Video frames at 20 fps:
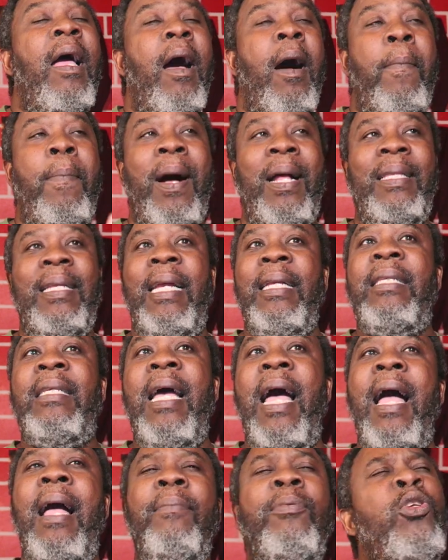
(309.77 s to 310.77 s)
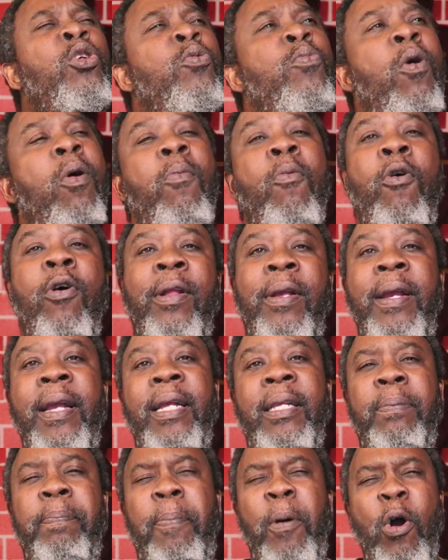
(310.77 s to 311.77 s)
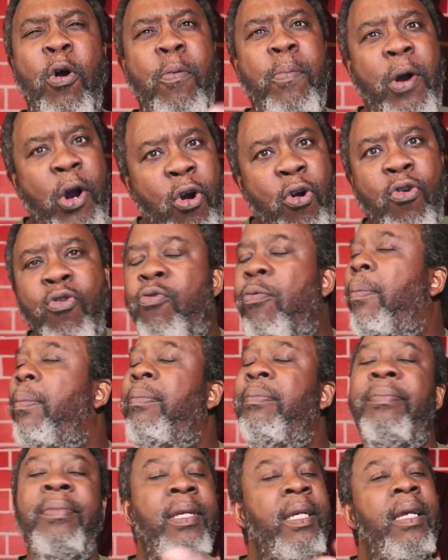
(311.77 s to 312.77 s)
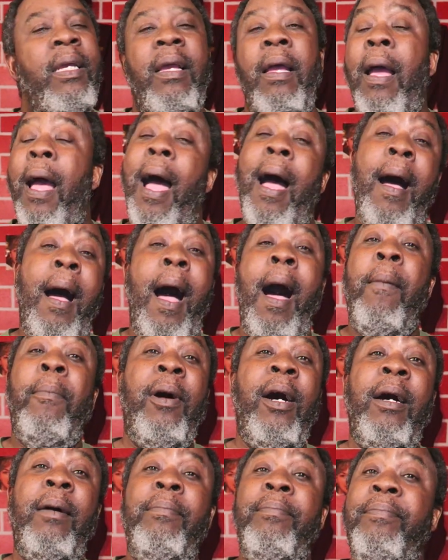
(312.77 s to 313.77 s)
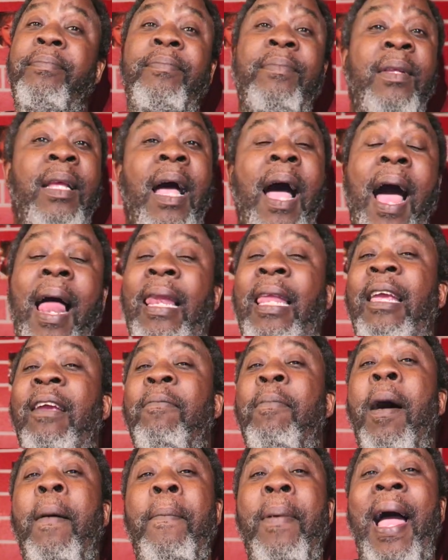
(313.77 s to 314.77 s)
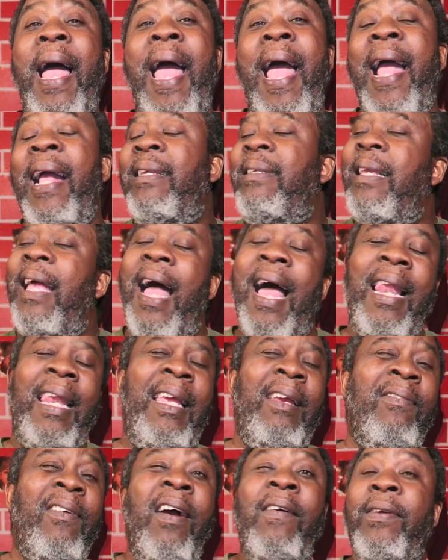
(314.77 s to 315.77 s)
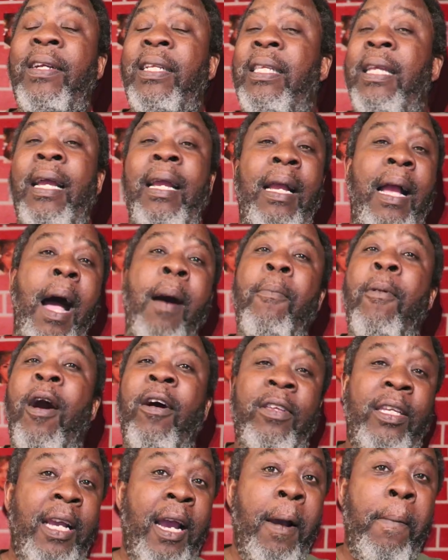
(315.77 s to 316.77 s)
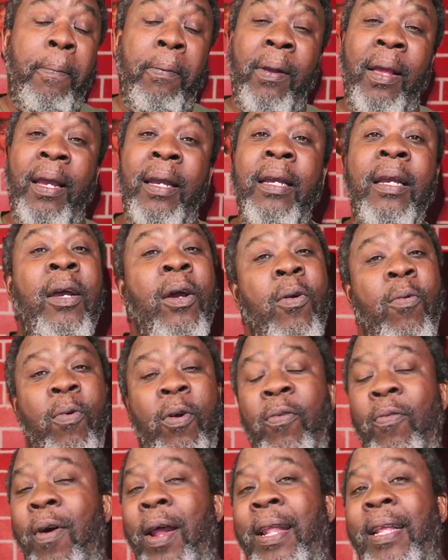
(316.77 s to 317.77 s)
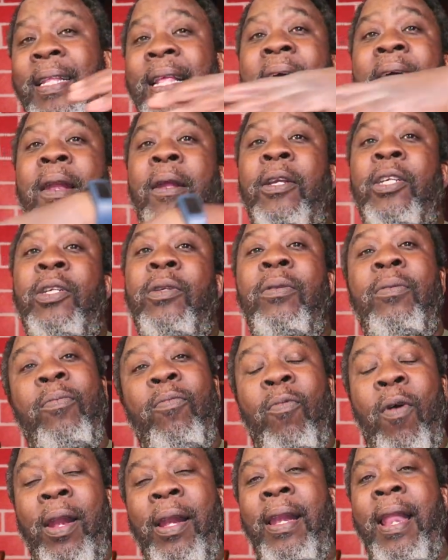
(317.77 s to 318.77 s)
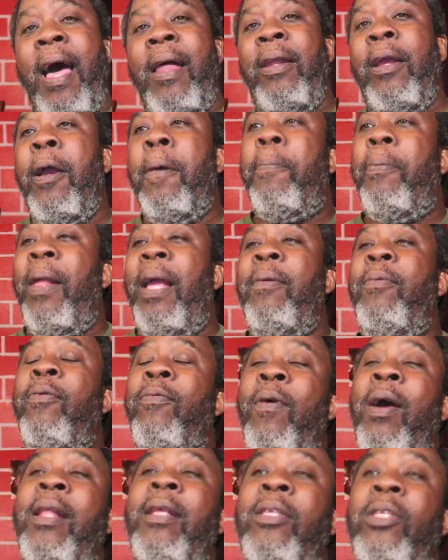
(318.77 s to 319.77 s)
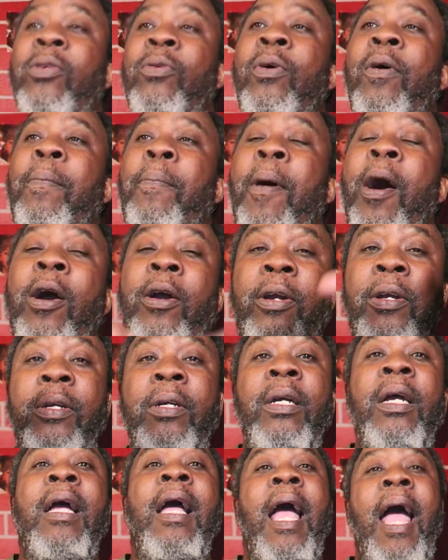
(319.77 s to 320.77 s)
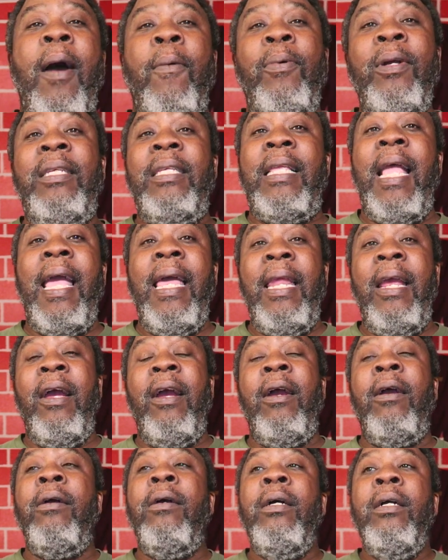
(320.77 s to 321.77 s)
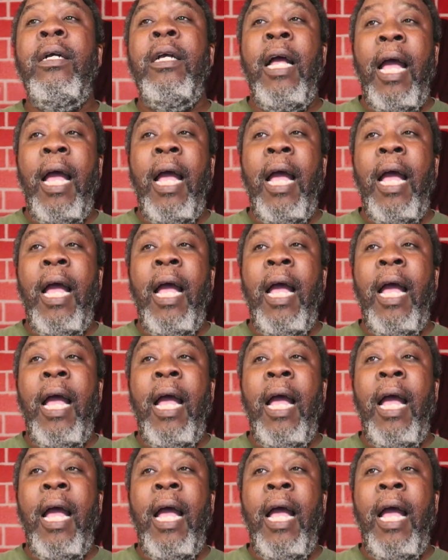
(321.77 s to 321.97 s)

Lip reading: About that time, 2 more mortar hits. Boom, boom. I'm up. I leave my bags. I leave everything. I'm off the airplane. We're running down the airplane. We run into a bunker and we stay there.